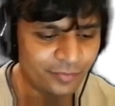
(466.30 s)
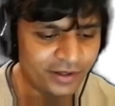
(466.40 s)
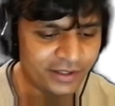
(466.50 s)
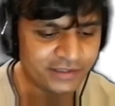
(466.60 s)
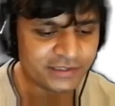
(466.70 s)

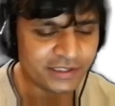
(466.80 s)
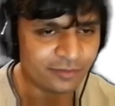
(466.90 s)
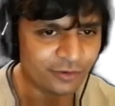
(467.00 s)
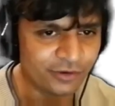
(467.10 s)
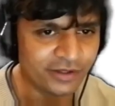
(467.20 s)
But
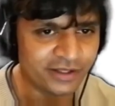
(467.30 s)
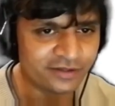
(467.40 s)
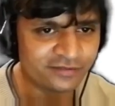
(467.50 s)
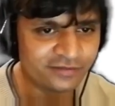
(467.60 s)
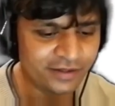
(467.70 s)
I'm going to
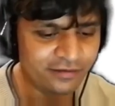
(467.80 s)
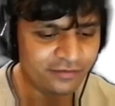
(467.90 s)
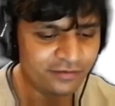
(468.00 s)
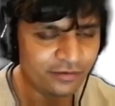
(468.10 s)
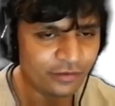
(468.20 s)

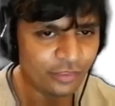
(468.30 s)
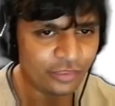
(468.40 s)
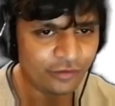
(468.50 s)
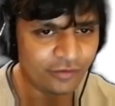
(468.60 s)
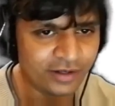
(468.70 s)
extend
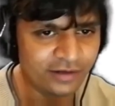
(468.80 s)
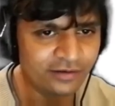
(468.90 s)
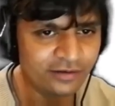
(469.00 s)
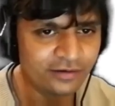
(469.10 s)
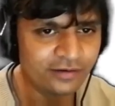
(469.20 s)

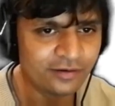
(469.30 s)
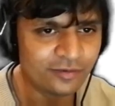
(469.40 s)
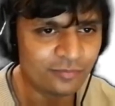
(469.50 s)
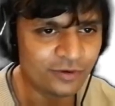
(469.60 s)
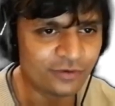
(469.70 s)
thread
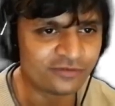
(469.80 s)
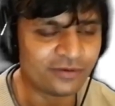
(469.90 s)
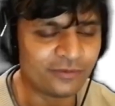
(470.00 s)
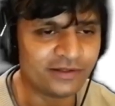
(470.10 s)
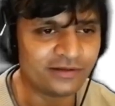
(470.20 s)
because
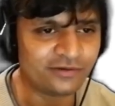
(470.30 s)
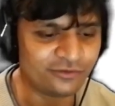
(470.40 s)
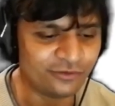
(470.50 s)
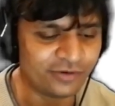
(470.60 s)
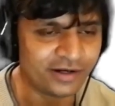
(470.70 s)
I want
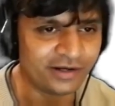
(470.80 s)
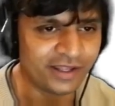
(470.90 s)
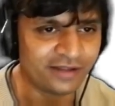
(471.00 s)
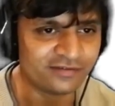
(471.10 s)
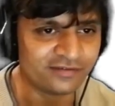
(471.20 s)
it to
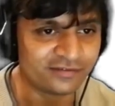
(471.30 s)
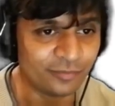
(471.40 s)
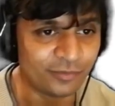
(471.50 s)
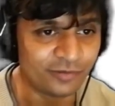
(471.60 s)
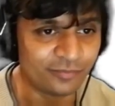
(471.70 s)
run as a
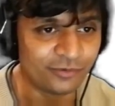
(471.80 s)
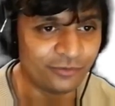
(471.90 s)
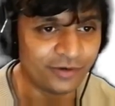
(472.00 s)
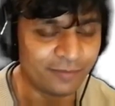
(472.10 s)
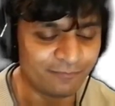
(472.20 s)
separate
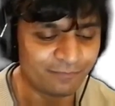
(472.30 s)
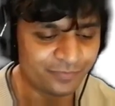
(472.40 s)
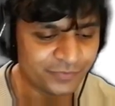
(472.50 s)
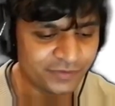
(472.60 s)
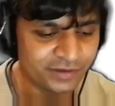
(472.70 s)
program.
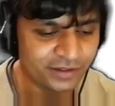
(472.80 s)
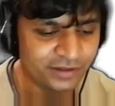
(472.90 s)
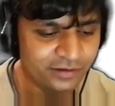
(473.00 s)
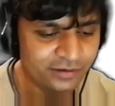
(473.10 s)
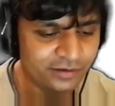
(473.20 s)

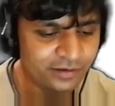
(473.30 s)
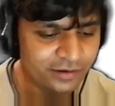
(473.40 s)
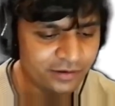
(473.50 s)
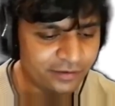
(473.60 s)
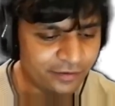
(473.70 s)
Okay,
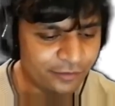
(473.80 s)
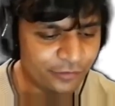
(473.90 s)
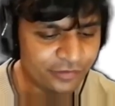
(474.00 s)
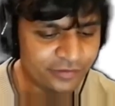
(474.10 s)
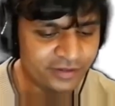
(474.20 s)

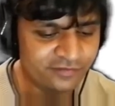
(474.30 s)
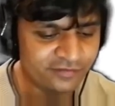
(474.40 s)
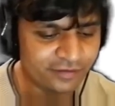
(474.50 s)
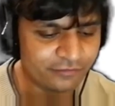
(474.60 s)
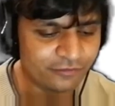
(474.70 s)
now
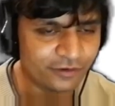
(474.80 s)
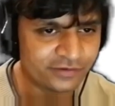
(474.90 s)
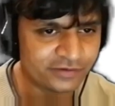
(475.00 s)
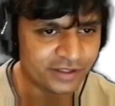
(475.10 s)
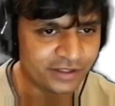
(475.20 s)
threads have
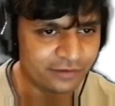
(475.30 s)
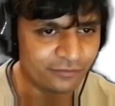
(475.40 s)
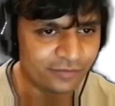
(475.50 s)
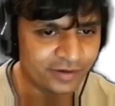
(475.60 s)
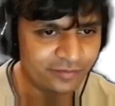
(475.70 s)
got a
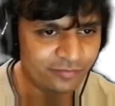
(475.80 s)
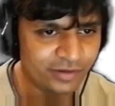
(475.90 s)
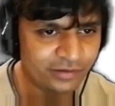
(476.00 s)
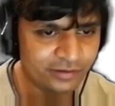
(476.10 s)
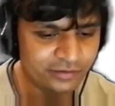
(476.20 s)
run
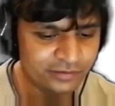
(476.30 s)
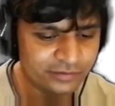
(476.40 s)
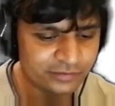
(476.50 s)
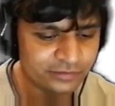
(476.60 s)
method,